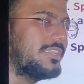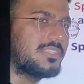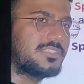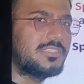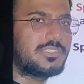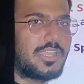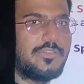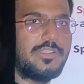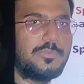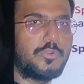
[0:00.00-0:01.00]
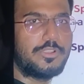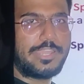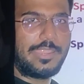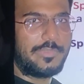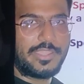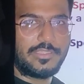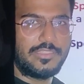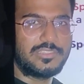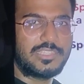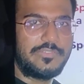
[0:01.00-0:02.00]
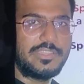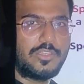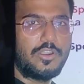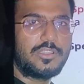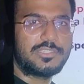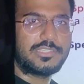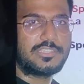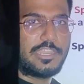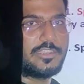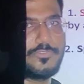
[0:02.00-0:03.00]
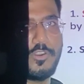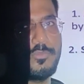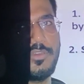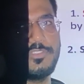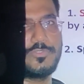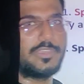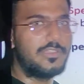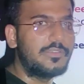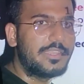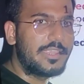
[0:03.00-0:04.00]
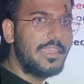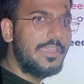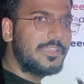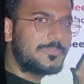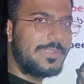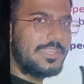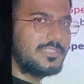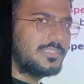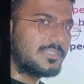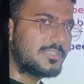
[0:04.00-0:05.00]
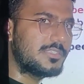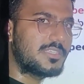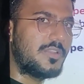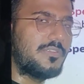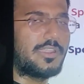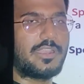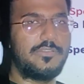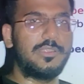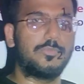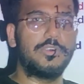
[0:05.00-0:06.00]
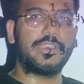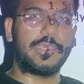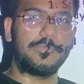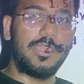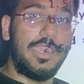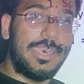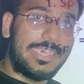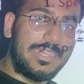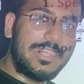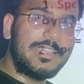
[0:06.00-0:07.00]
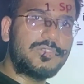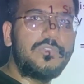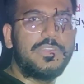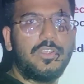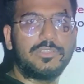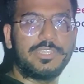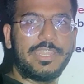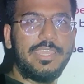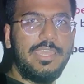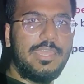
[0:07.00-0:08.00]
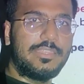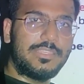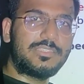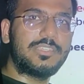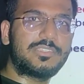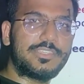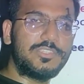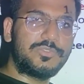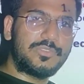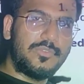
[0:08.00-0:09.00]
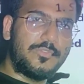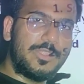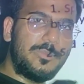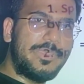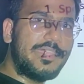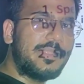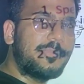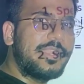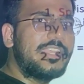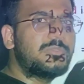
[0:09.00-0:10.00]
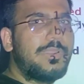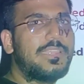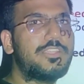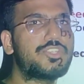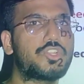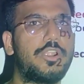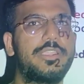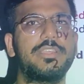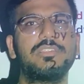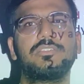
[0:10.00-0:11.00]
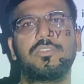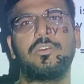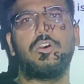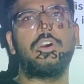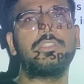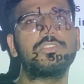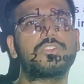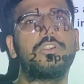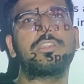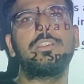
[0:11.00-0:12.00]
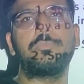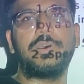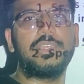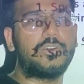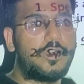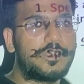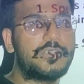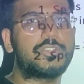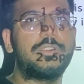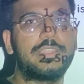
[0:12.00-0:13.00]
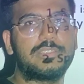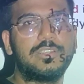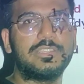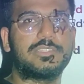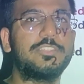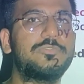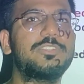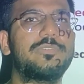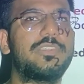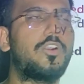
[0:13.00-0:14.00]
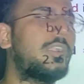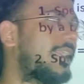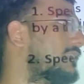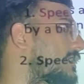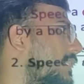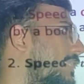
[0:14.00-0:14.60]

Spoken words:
to distance traveled upon time taken, the 7th or 6th standard formula which we are learning. Speed is distance traveled upon time. In case of velocity, this distance will be replaced by the shortest or the shortcut path or the shortest distance, which we call as